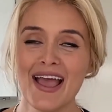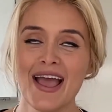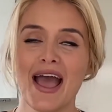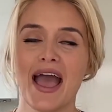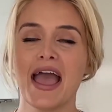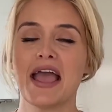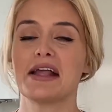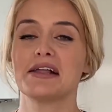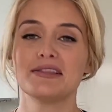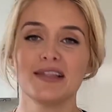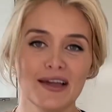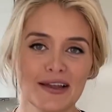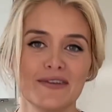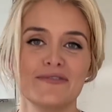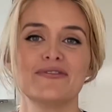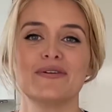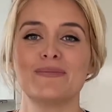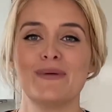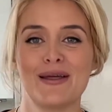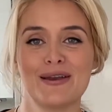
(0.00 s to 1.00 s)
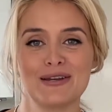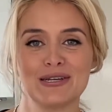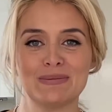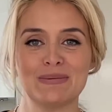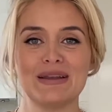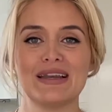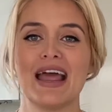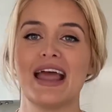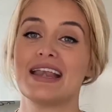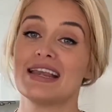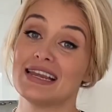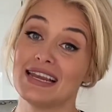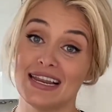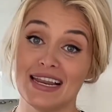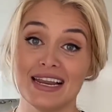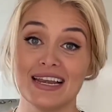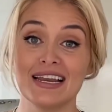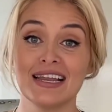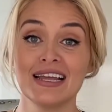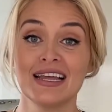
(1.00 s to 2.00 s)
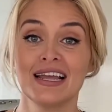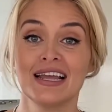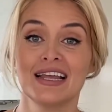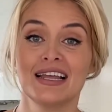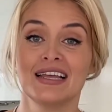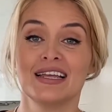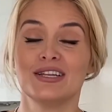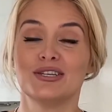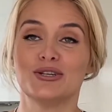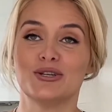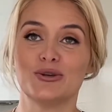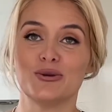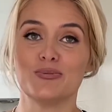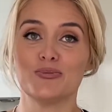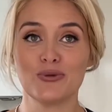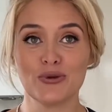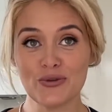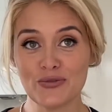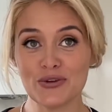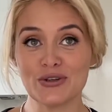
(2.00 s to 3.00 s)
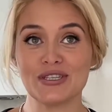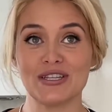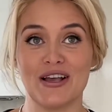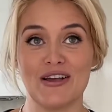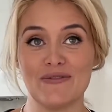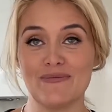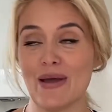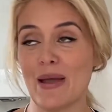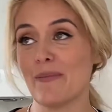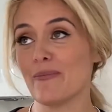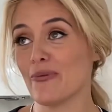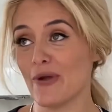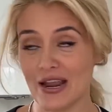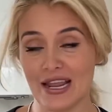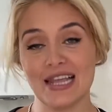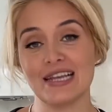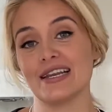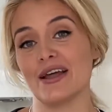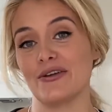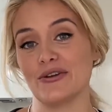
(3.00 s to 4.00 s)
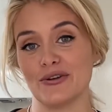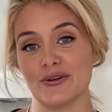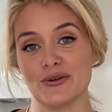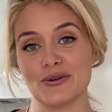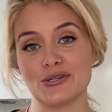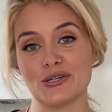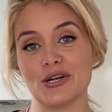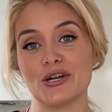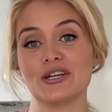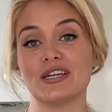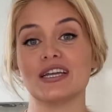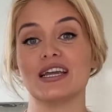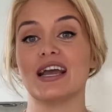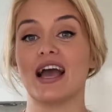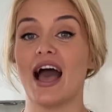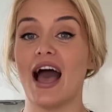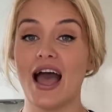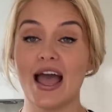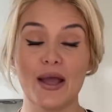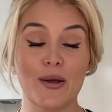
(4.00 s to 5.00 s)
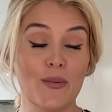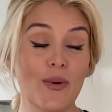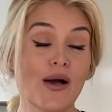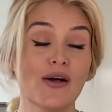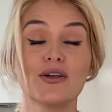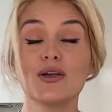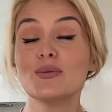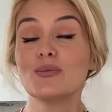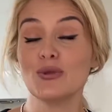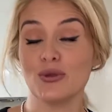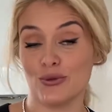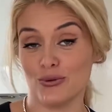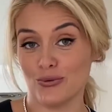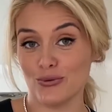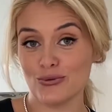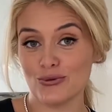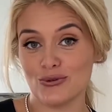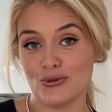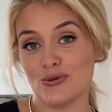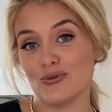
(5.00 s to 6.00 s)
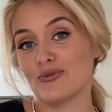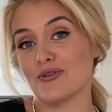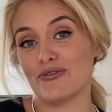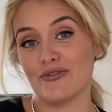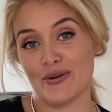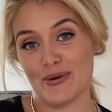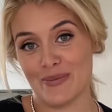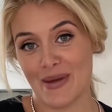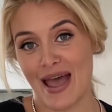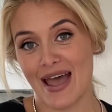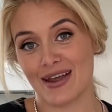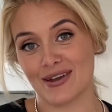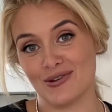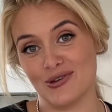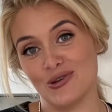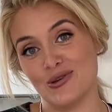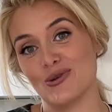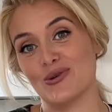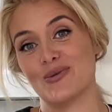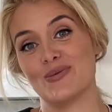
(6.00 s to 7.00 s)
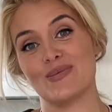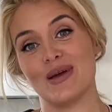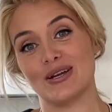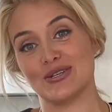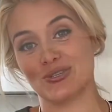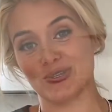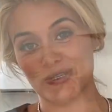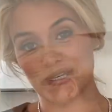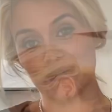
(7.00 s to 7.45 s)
a glutton for punishment and need to prove yourself by breaking down your own turkey, I welcome you to refer back to my turkey